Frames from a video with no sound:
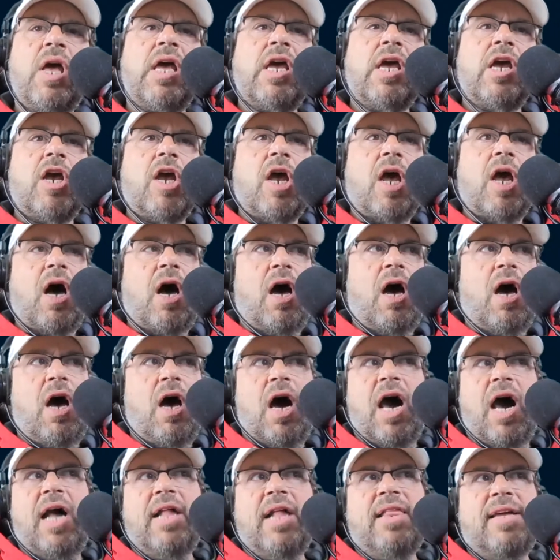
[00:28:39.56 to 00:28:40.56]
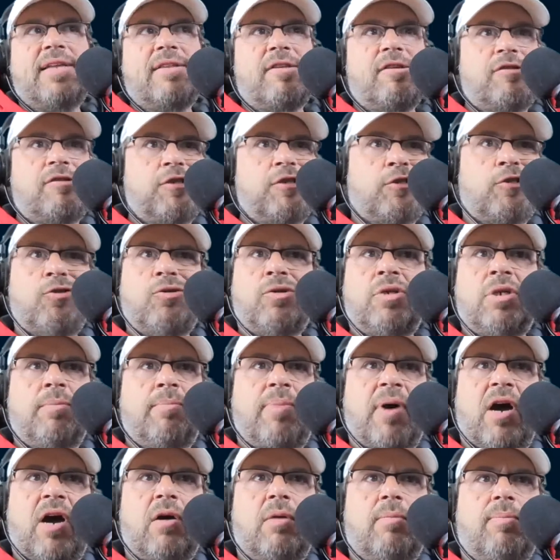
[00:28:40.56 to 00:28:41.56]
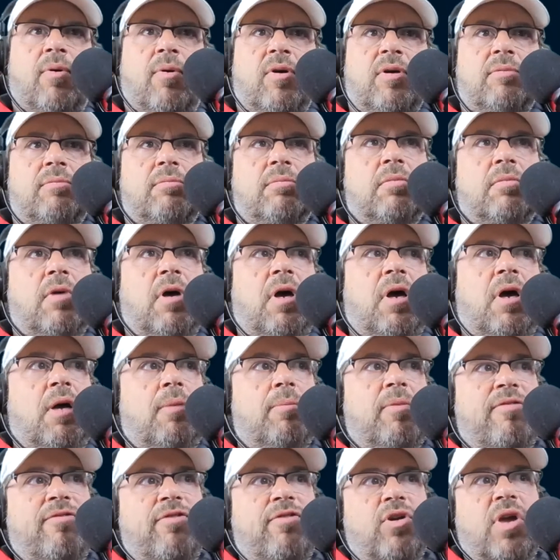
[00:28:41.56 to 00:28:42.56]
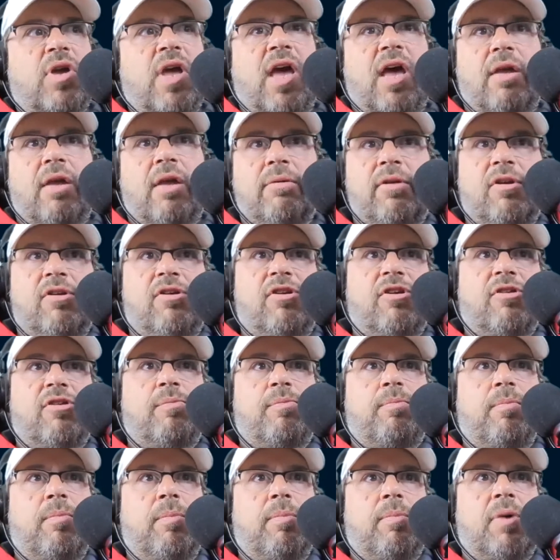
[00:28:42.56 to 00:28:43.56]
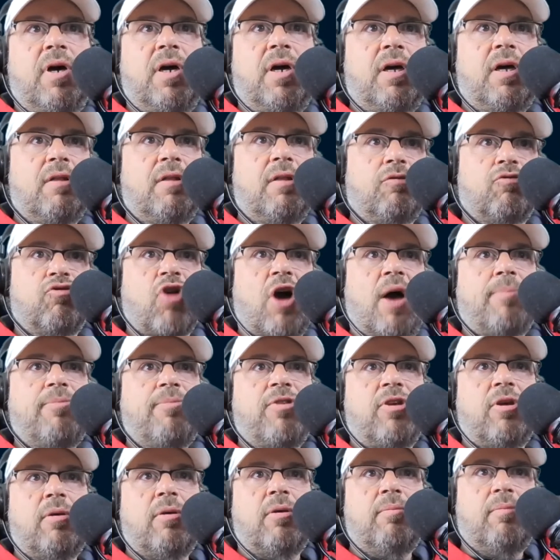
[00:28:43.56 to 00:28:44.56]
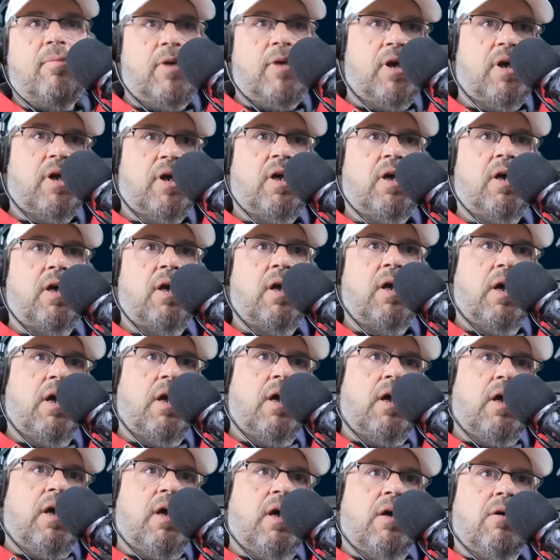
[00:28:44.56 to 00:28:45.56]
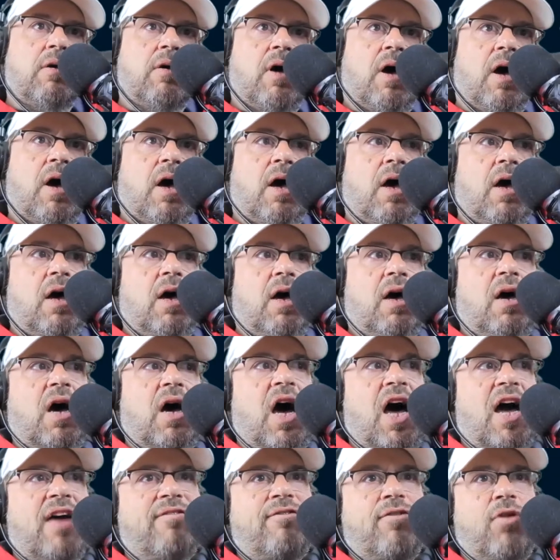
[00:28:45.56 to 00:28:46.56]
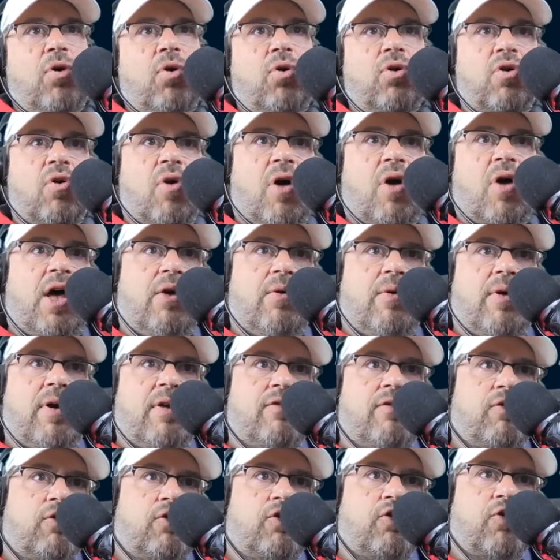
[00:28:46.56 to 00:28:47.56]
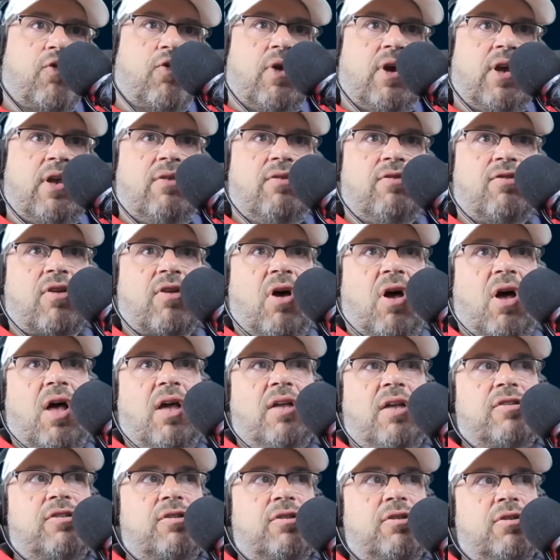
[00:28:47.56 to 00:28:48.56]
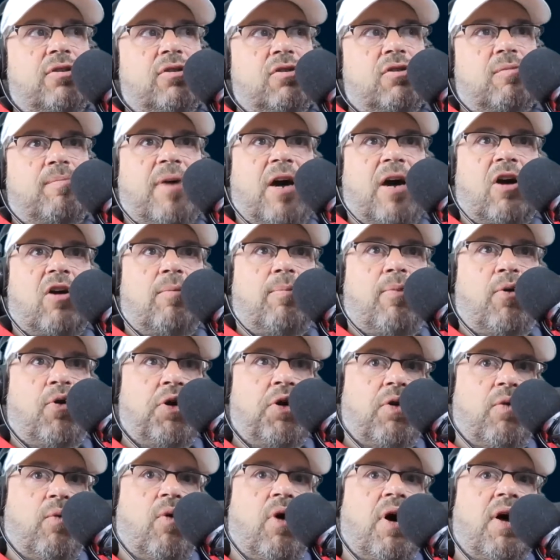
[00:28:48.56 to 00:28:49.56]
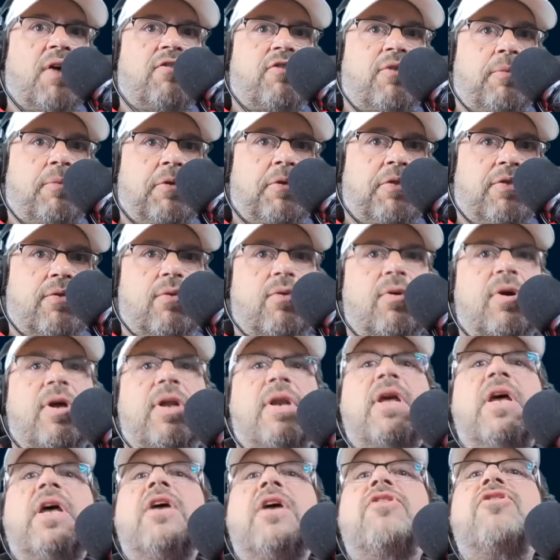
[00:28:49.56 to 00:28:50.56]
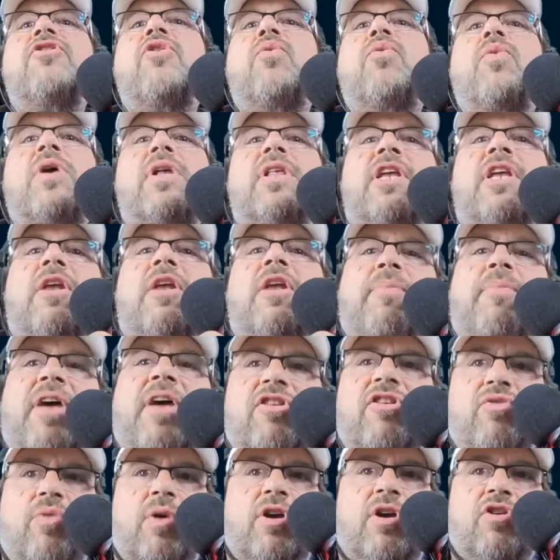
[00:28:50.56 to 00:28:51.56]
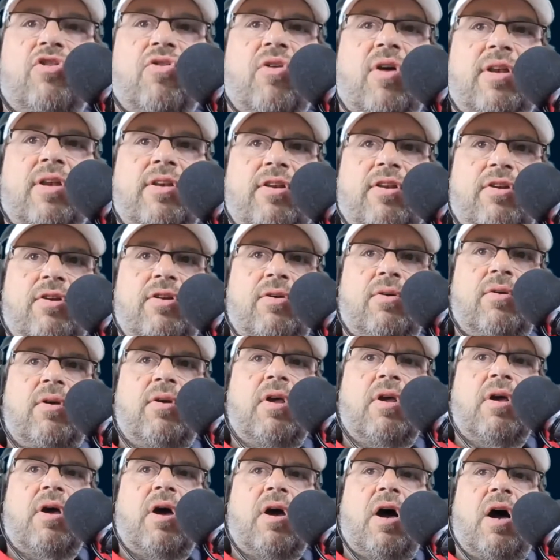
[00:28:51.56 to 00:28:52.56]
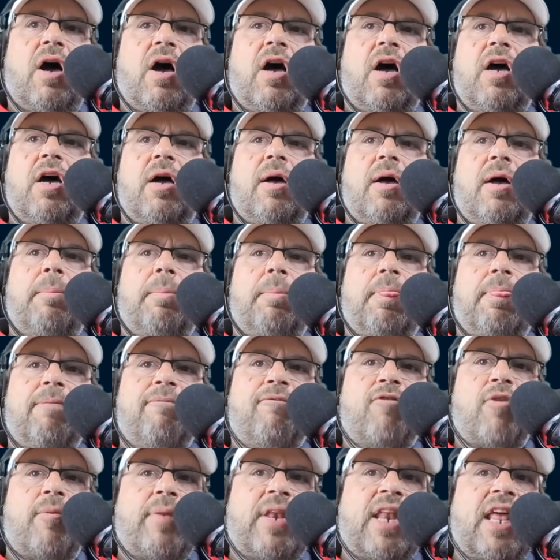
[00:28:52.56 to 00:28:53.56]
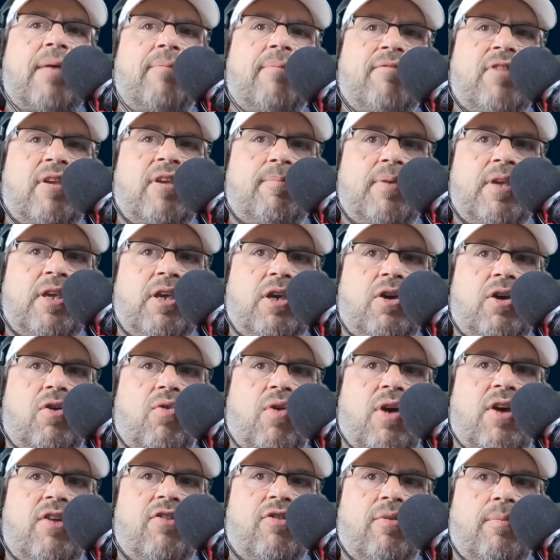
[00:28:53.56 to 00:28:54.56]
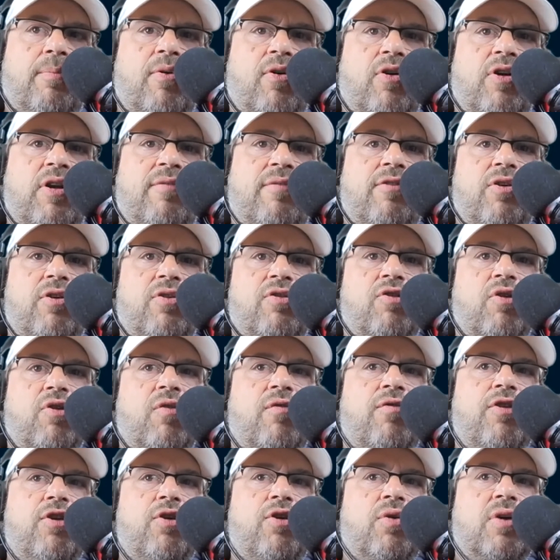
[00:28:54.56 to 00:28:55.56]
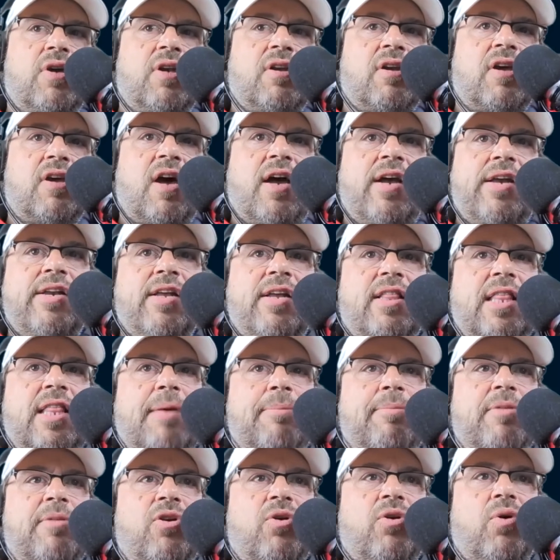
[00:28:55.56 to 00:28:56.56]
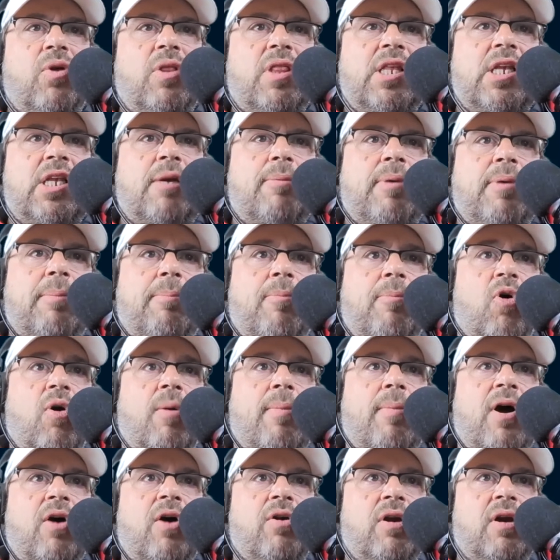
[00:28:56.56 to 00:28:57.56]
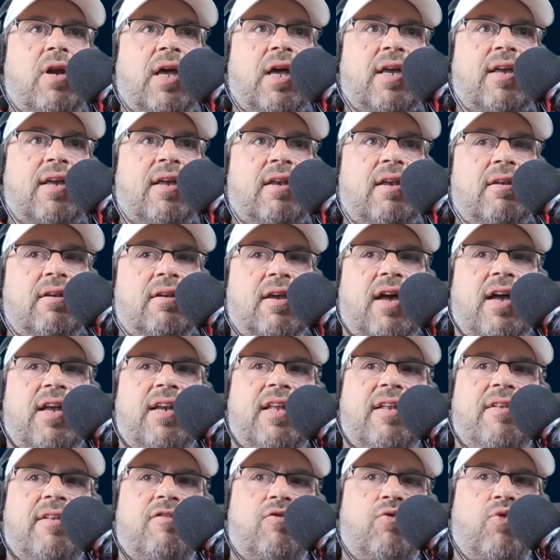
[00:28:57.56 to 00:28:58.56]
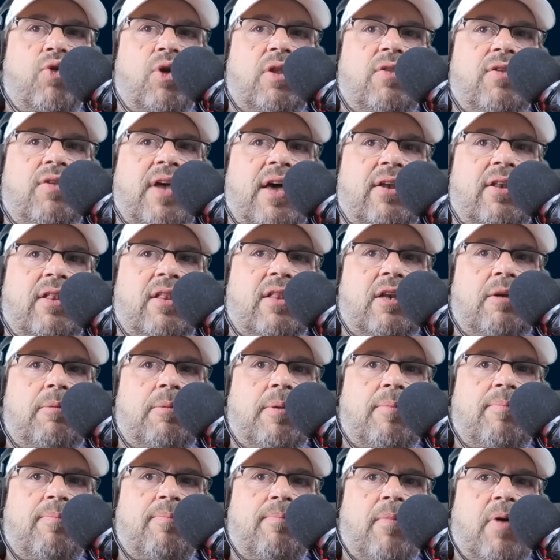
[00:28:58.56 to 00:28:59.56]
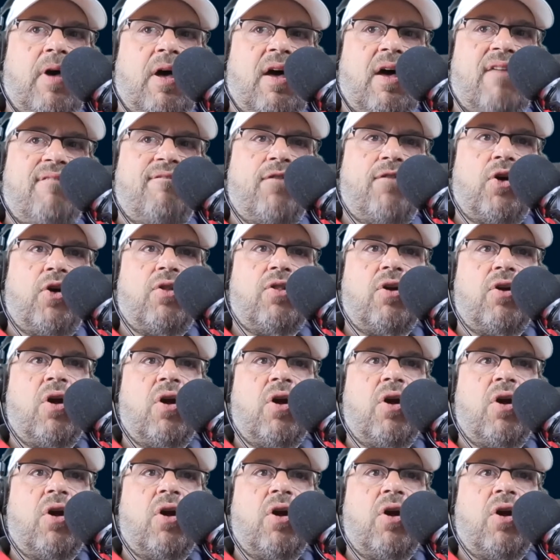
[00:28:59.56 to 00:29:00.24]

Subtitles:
I like to just do it in PowerPoint if you can. You just drop some iPhone or iOS or screens onto PowerPoint and walk someone through it. So it really depends what you're trying to do from an MVP creation point of view. So if you can kind of let me know a little bit more about it, I can kind of drill down a little bit further.